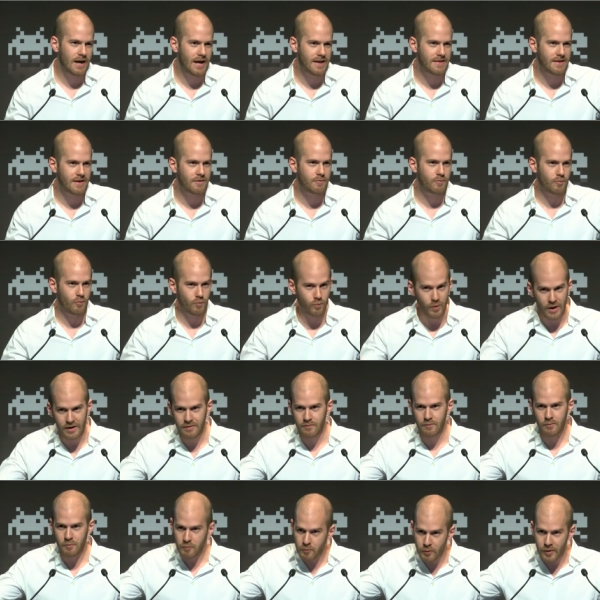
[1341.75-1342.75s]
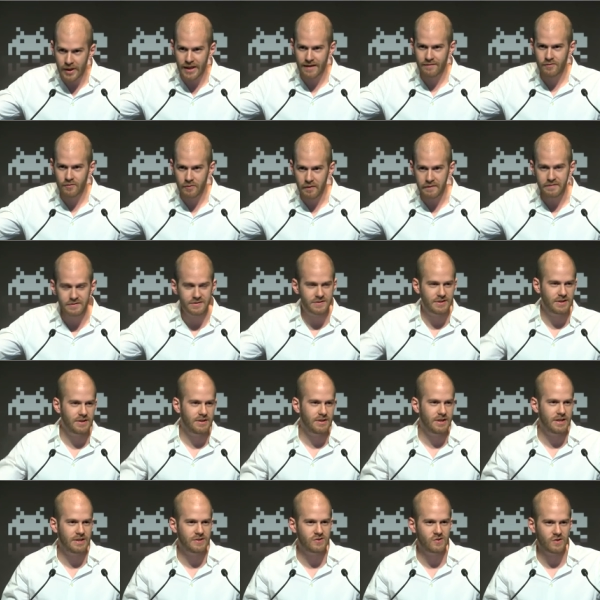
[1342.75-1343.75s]
I think whenever we've seen
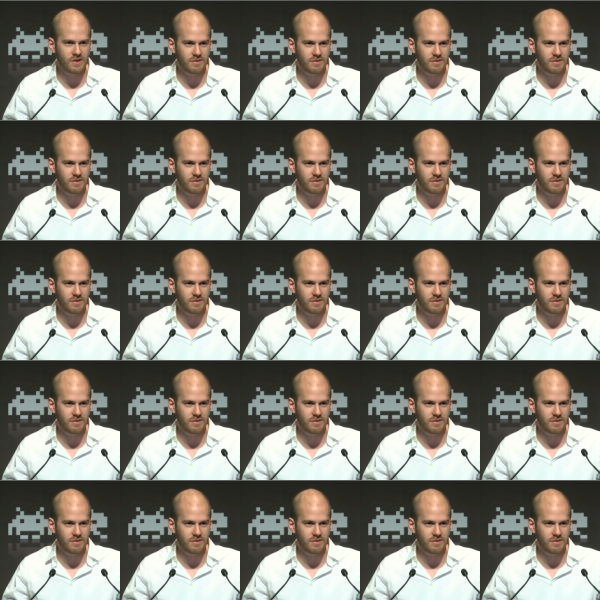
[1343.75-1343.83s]
these,